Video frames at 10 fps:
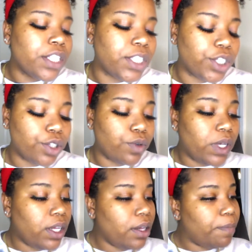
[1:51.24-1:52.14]

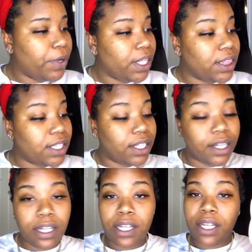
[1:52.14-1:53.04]
to put
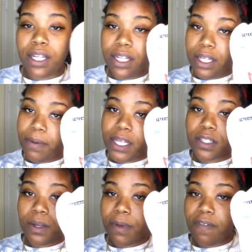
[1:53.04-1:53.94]
the clay
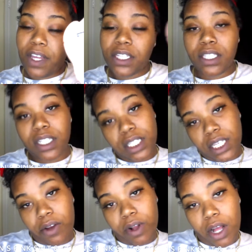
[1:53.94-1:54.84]
mask on my face. Let's
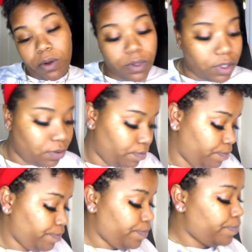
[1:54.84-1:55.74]
see how it goes.
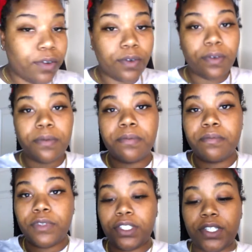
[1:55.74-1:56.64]

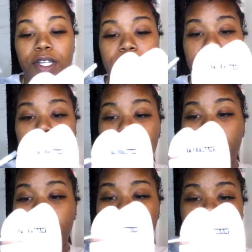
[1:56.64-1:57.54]
I'm just gonna cut it
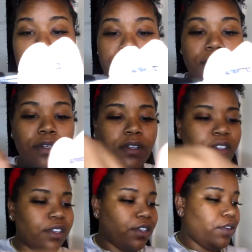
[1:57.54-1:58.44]
open.
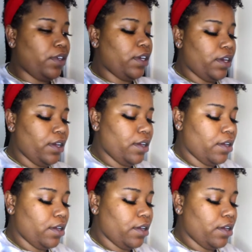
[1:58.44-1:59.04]
You could